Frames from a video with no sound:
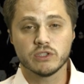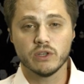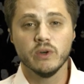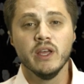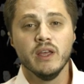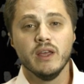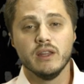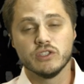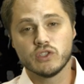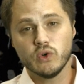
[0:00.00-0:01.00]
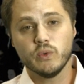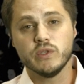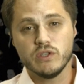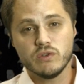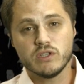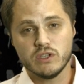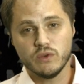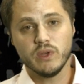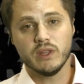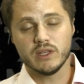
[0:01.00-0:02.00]
So the school was used to
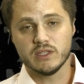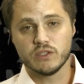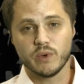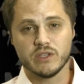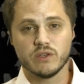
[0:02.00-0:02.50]
doing things this way.